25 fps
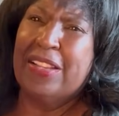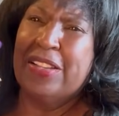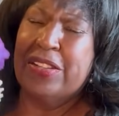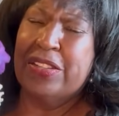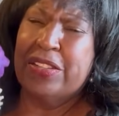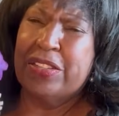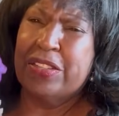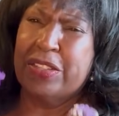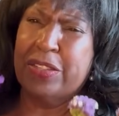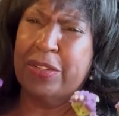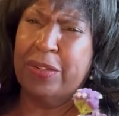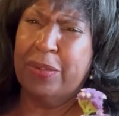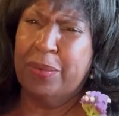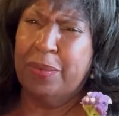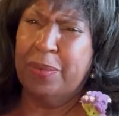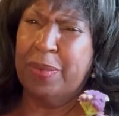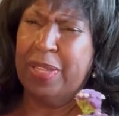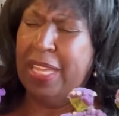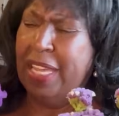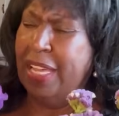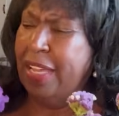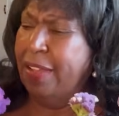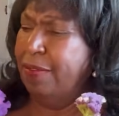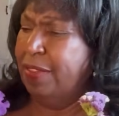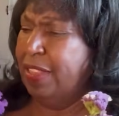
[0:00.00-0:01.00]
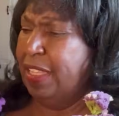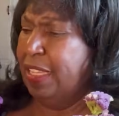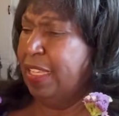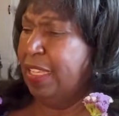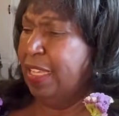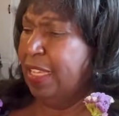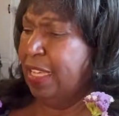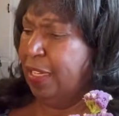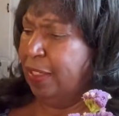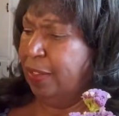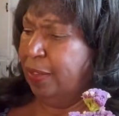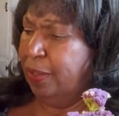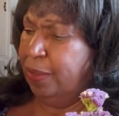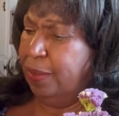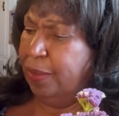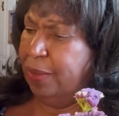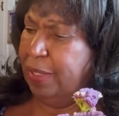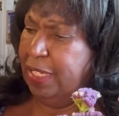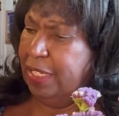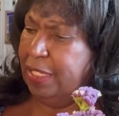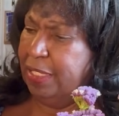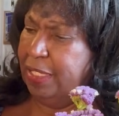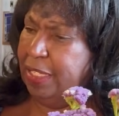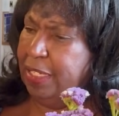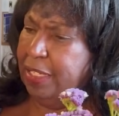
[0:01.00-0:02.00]
So we have the yellow
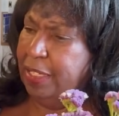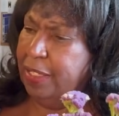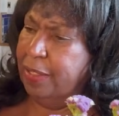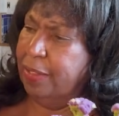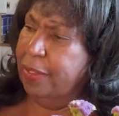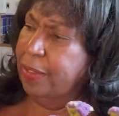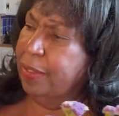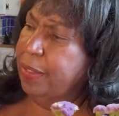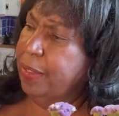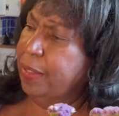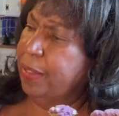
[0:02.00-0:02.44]
in here.